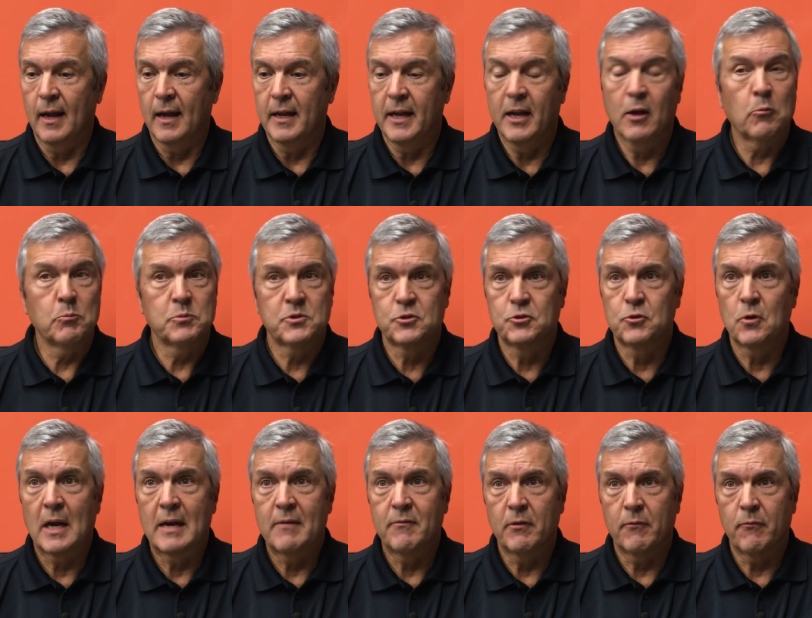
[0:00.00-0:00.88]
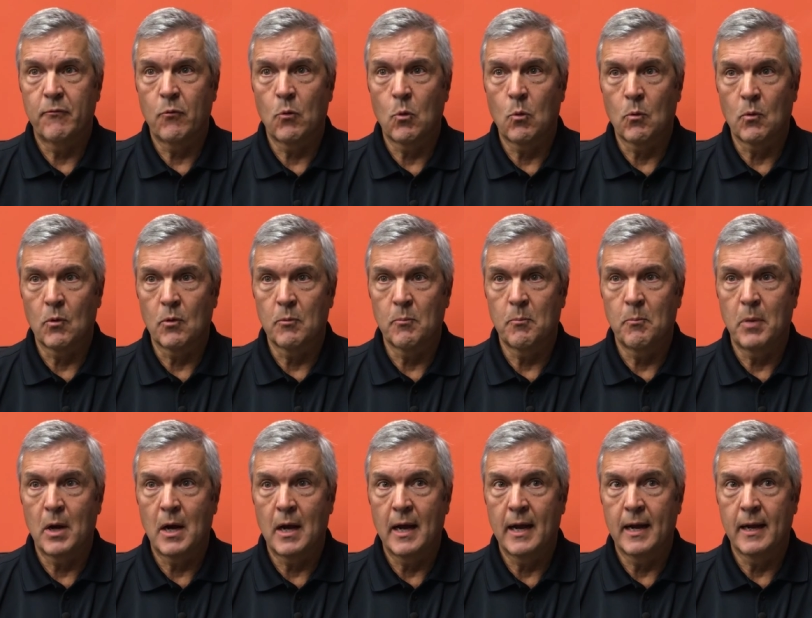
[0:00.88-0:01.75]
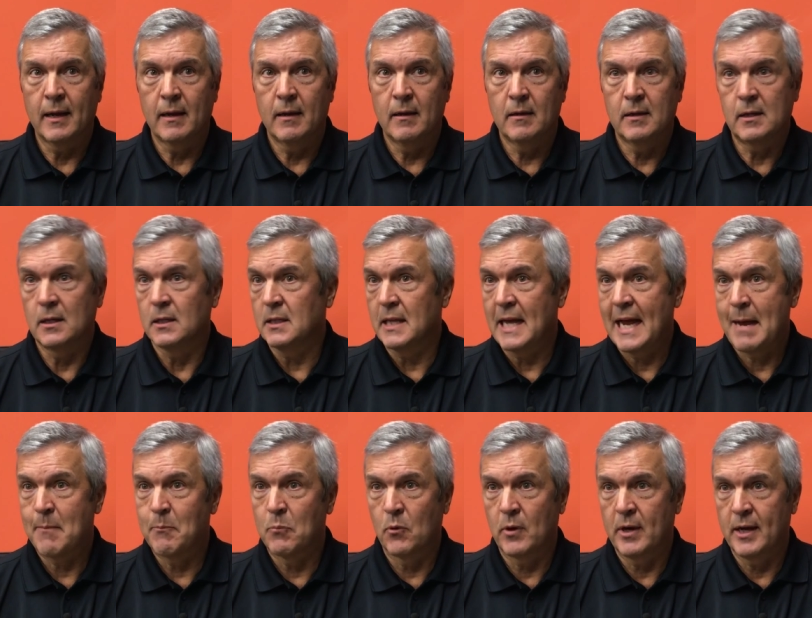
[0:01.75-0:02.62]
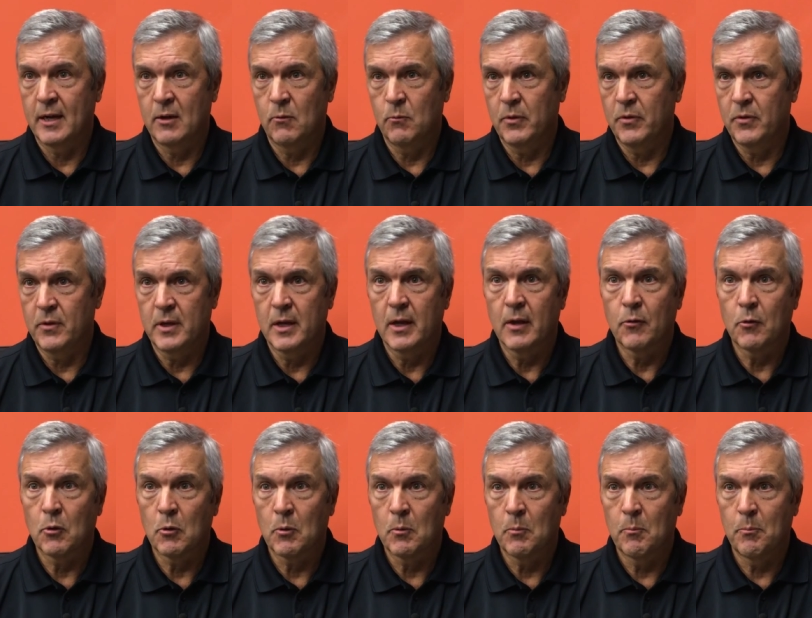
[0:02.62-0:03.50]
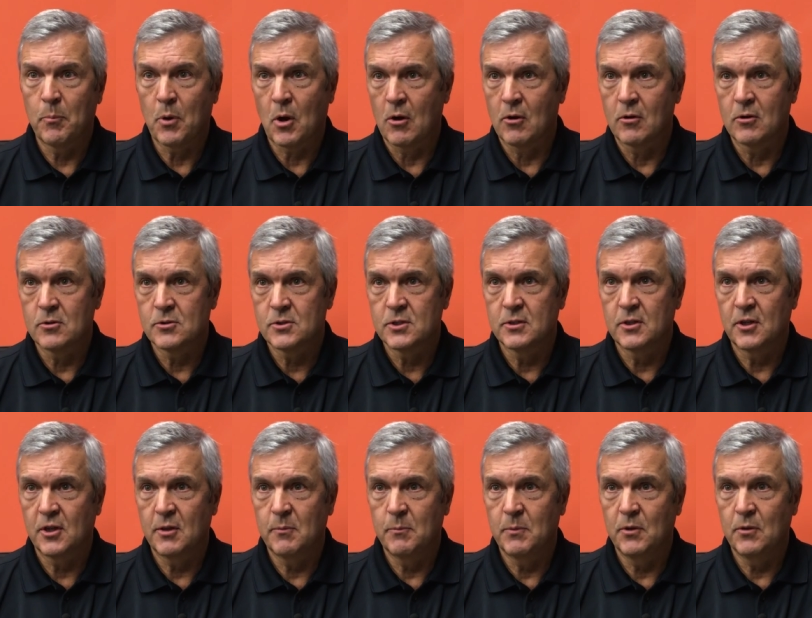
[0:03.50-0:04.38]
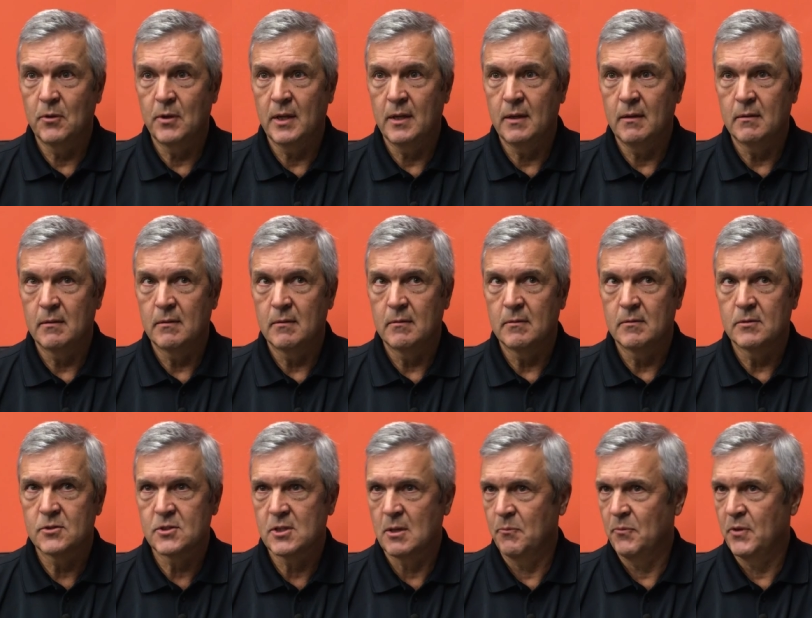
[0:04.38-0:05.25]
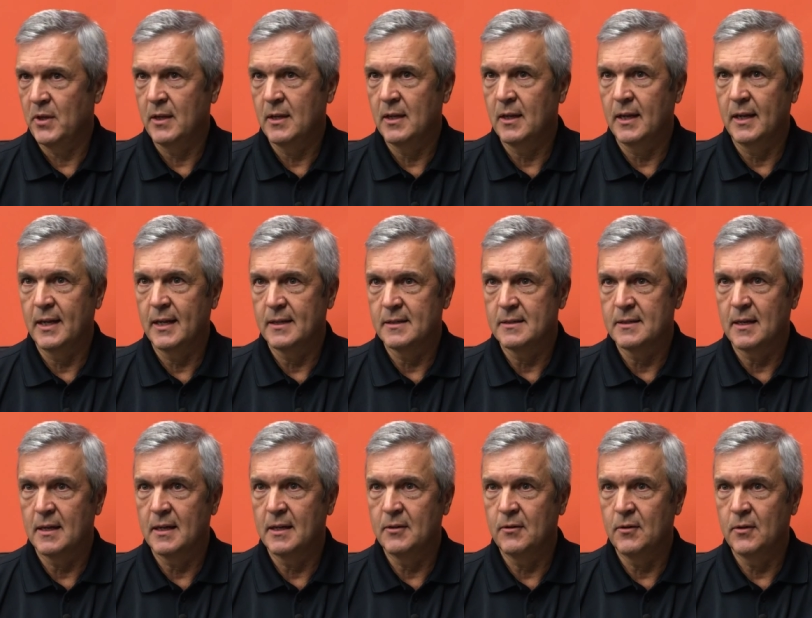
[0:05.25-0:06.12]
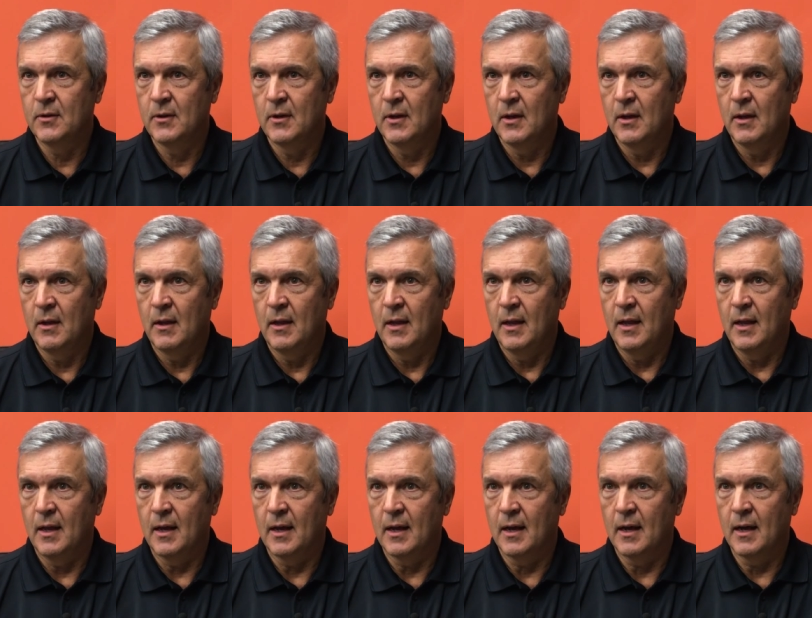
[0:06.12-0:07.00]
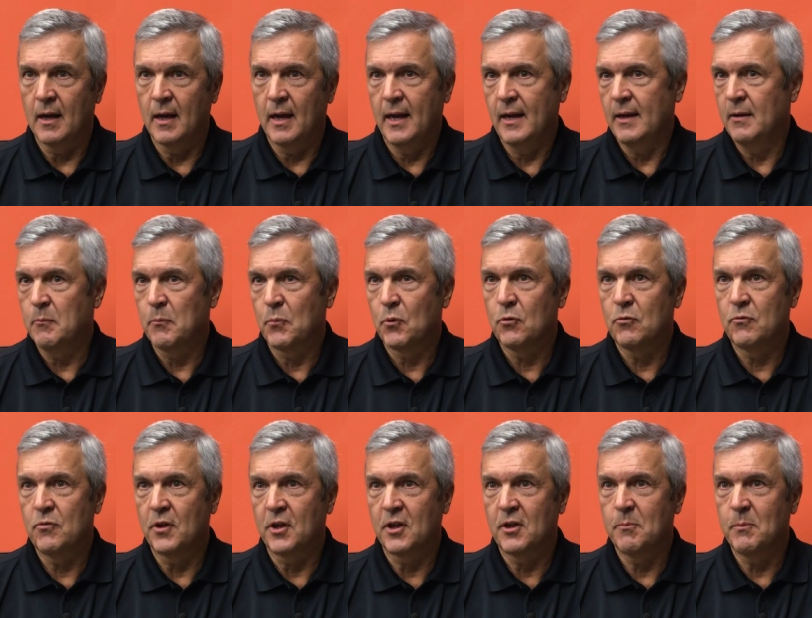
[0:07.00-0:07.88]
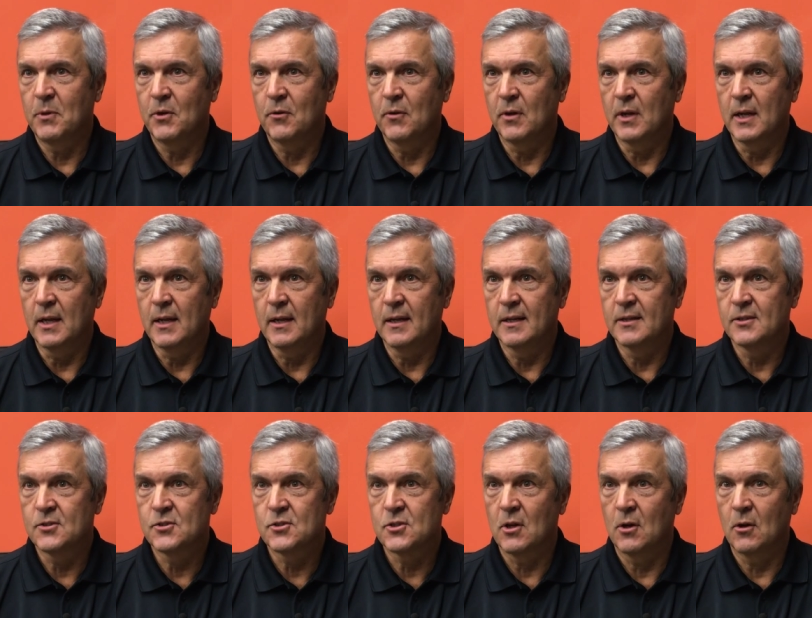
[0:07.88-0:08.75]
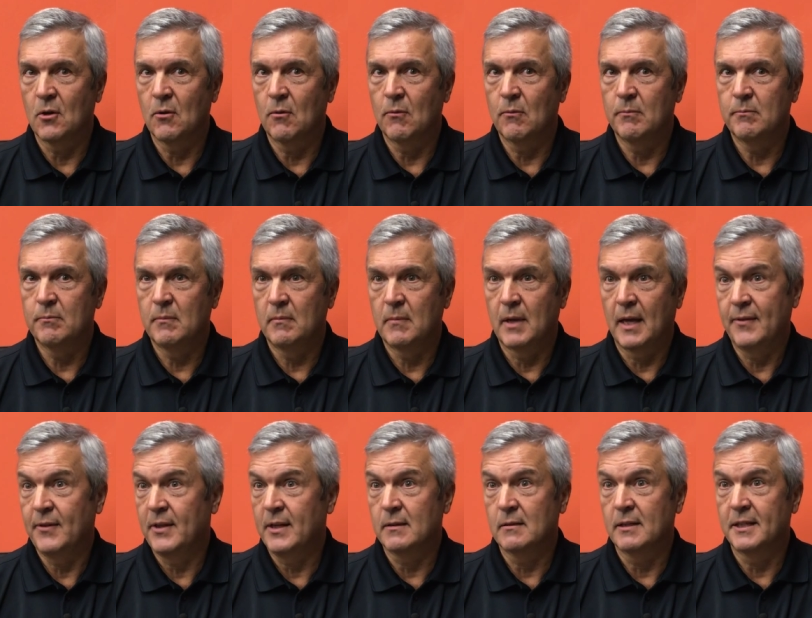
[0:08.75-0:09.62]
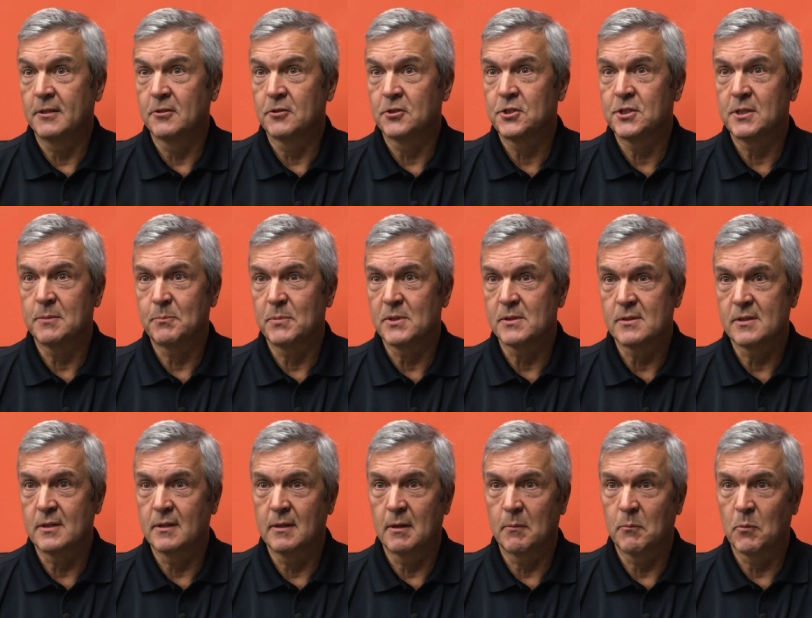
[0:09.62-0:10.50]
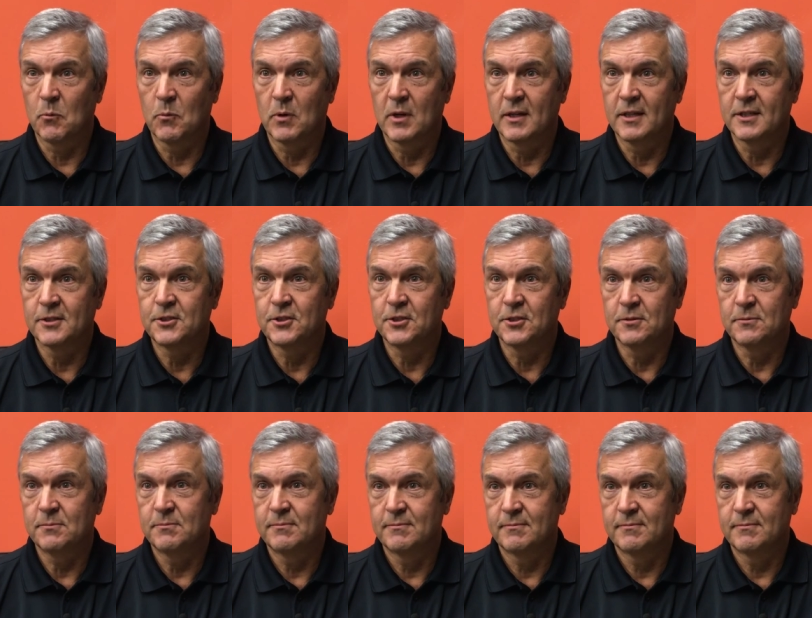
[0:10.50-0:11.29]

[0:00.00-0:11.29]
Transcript: helps drive it forward by collaborating with the other partners in the community, something can get done and improve the community. And so I think leadership is the number one issue.